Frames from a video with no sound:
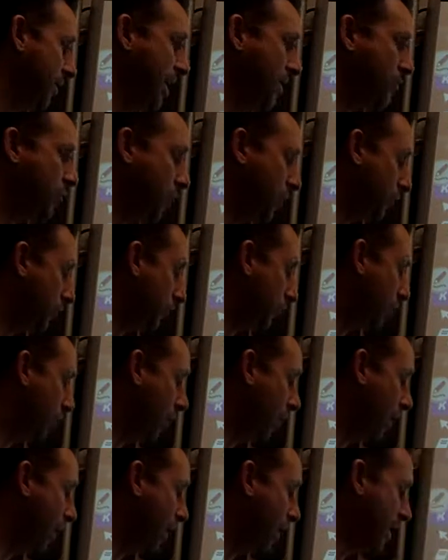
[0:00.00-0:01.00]
the next one,
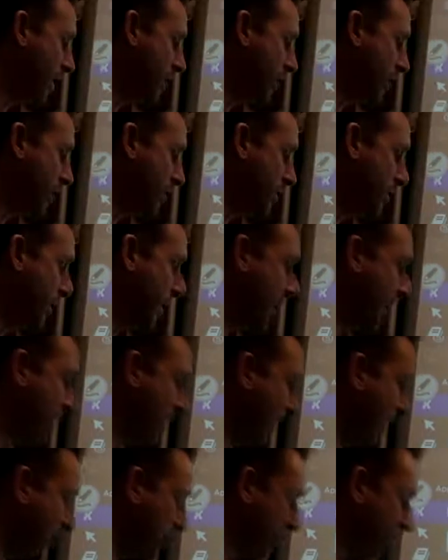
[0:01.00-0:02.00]
y equals
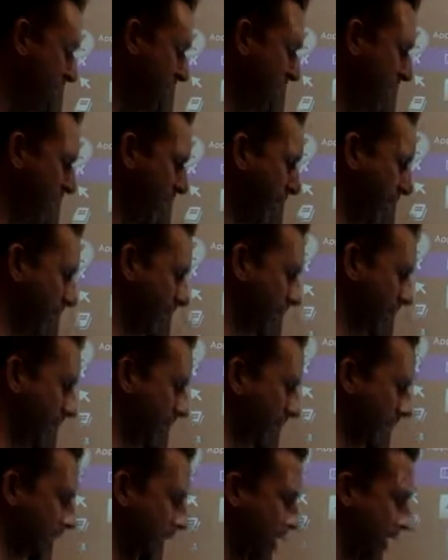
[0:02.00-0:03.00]
-x. So think
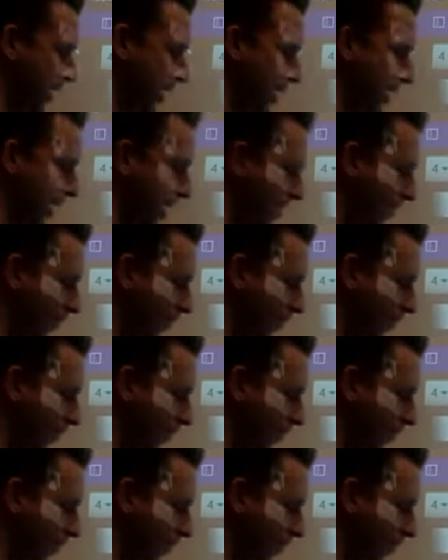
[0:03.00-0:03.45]
about this.